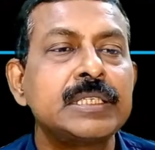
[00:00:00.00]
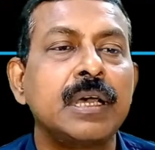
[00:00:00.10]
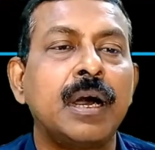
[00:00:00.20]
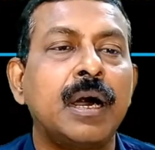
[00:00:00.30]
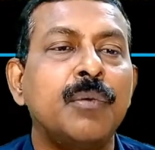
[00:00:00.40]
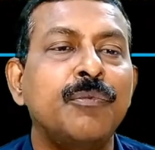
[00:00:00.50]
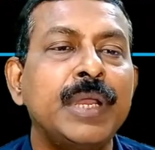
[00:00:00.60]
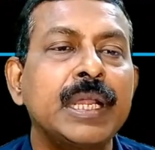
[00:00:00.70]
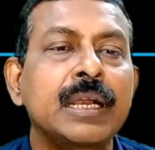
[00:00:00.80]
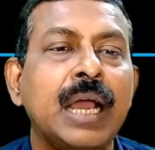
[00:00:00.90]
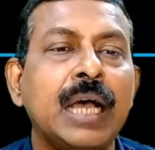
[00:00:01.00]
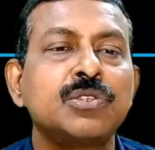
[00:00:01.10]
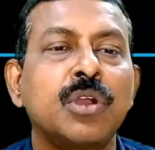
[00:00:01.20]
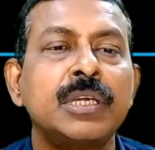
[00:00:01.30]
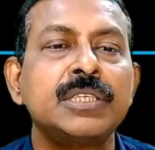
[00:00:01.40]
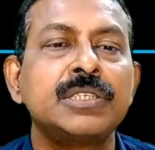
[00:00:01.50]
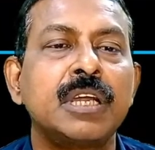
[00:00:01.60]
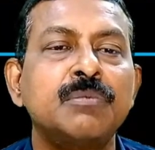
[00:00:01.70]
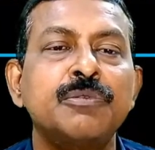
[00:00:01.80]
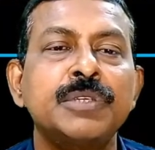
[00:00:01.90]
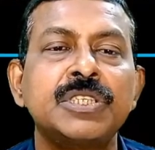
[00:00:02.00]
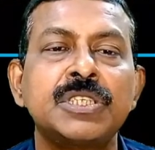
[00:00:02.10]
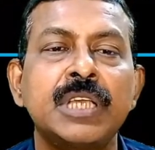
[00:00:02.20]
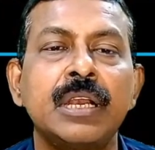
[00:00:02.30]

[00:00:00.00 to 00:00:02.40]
when a glass rod is rubbed with silk,